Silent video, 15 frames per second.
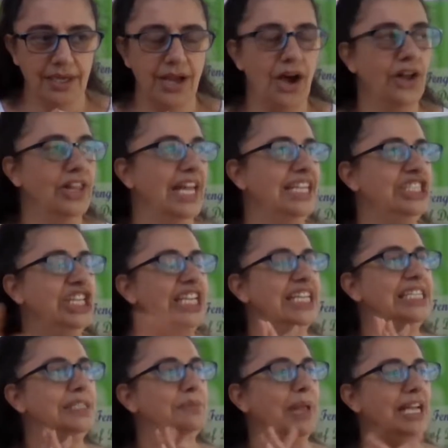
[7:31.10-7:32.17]
I'll actually
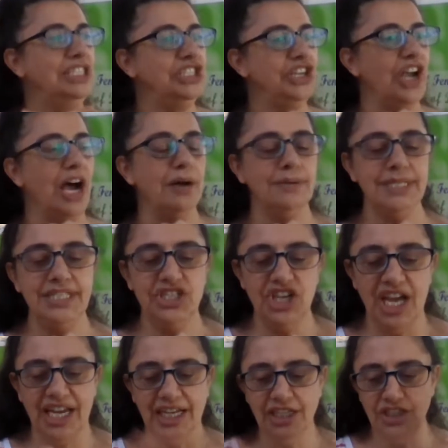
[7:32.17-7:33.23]
explain to you. I was
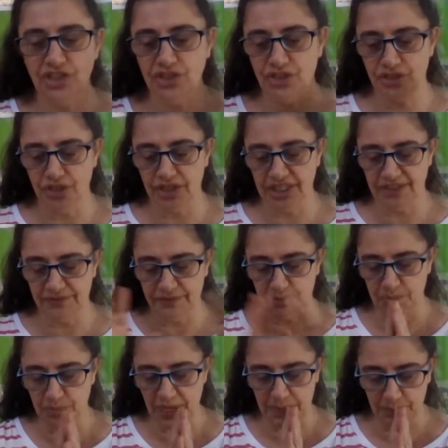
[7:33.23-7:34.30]
chatting to two
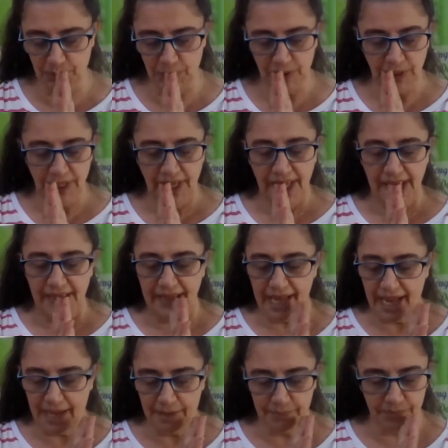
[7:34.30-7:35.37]
different people
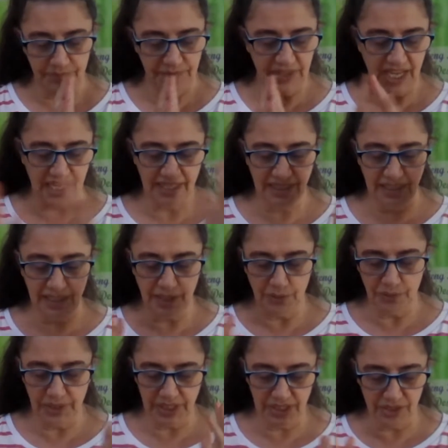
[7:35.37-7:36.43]
that,
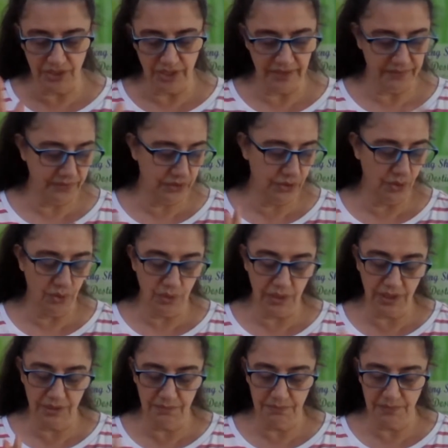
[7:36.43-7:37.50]
we sort of talk
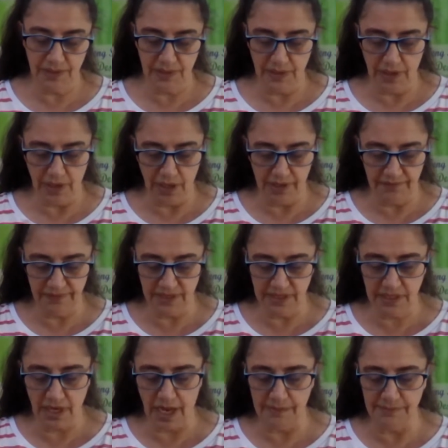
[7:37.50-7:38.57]
a lot of the
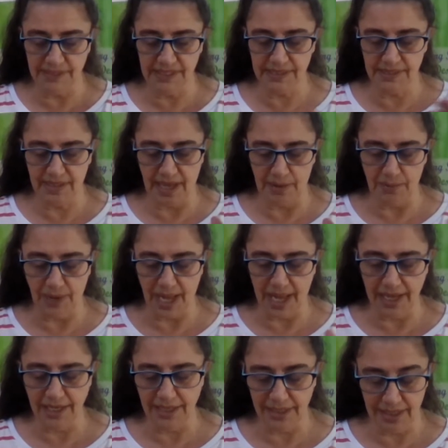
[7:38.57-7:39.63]
times that
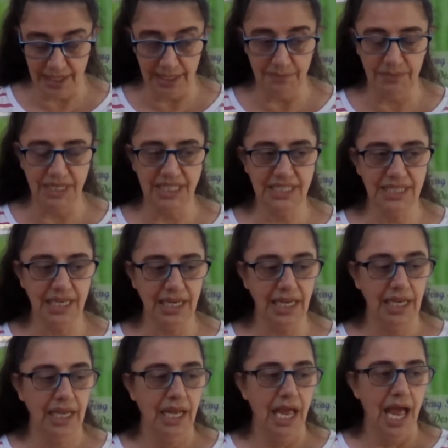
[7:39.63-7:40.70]
way,
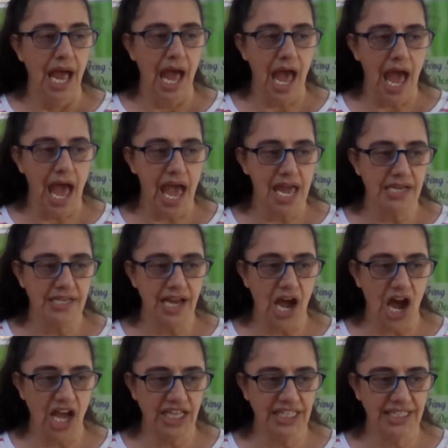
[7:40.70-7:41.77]
elementally. And
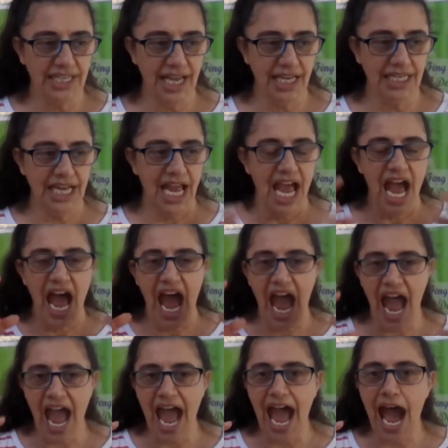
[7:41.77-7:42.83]
I said,
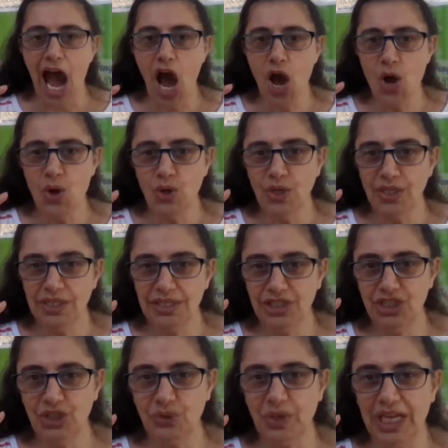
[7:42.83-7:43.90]
how
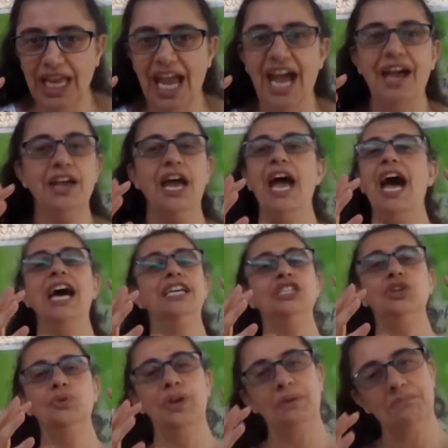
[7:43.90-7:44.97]
do we
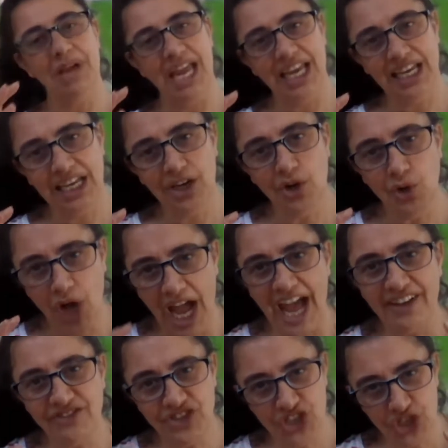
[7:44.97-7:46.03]
make or
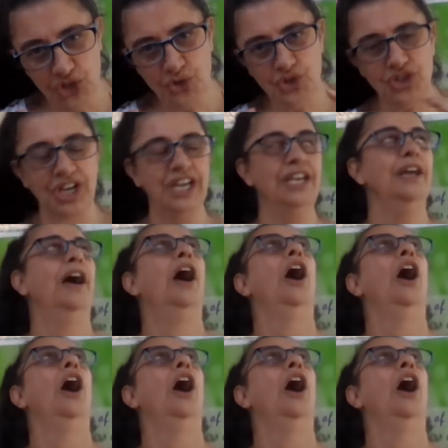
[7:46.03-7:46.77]
have children